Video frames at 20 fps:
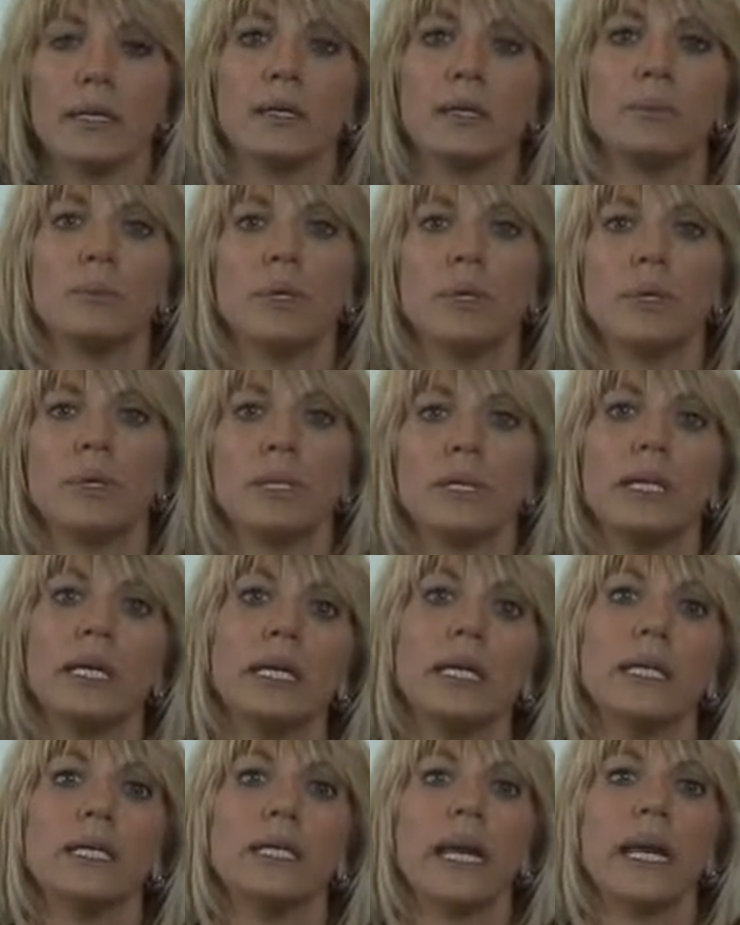and
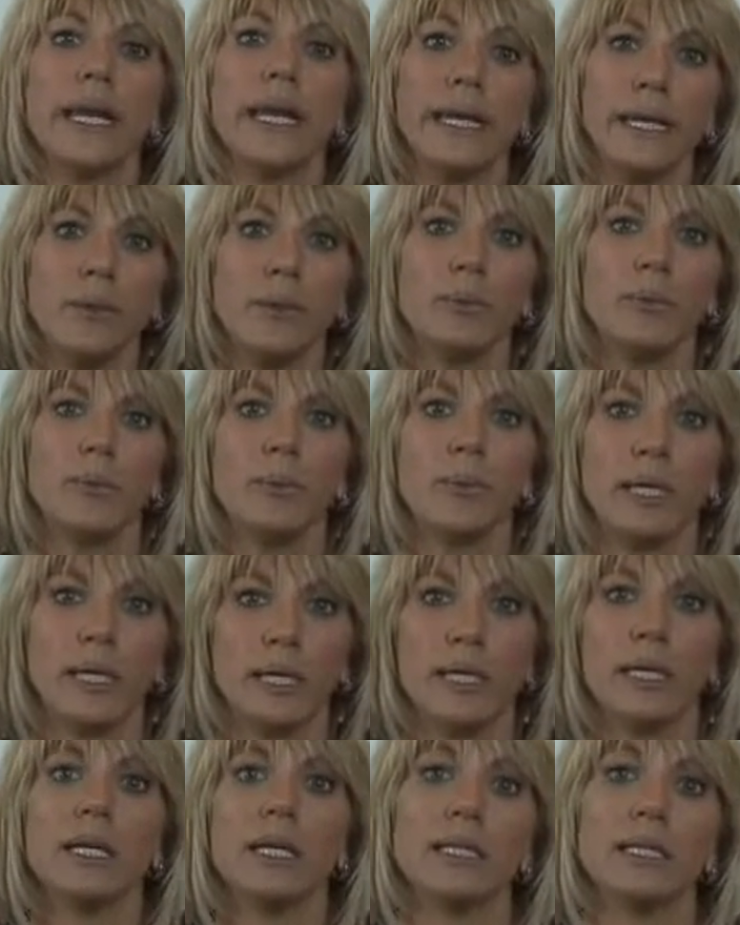within 8
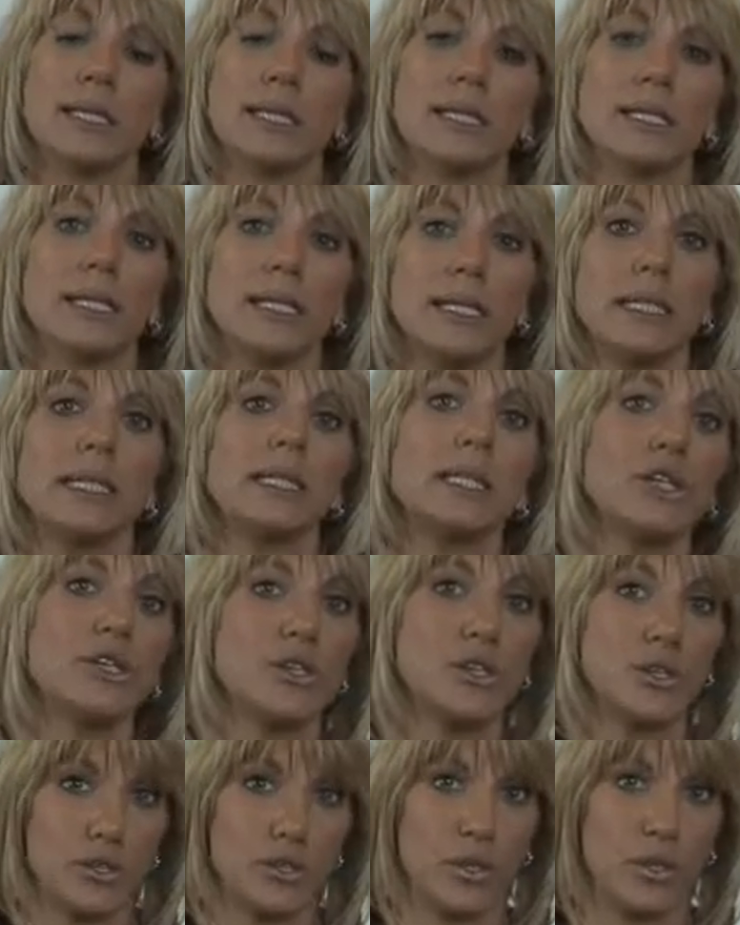weeks, he had 16
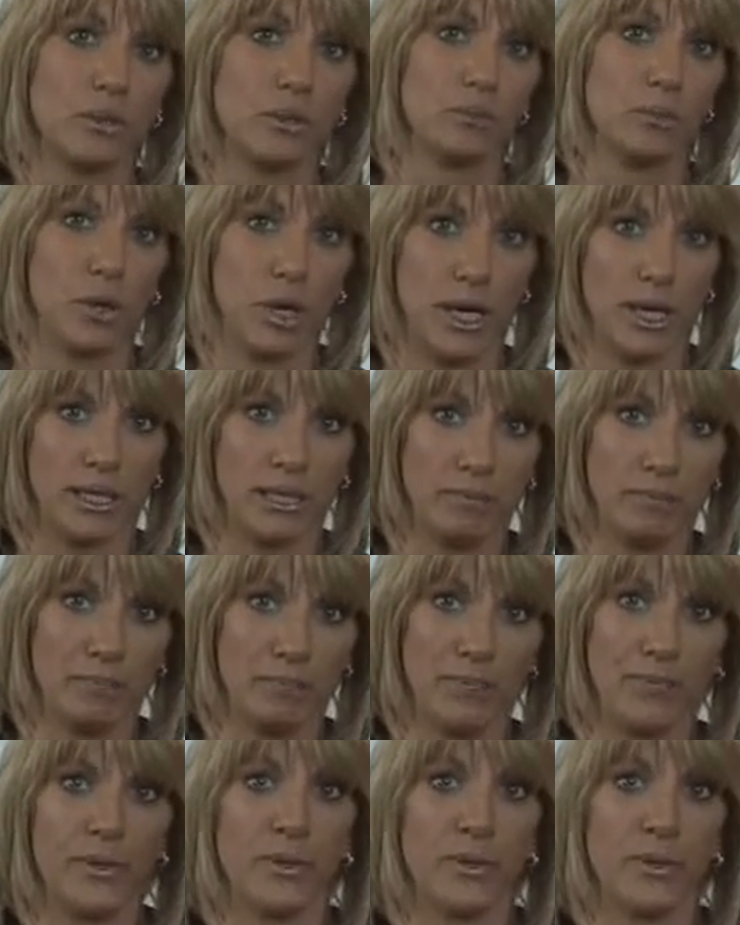lesions on the brain,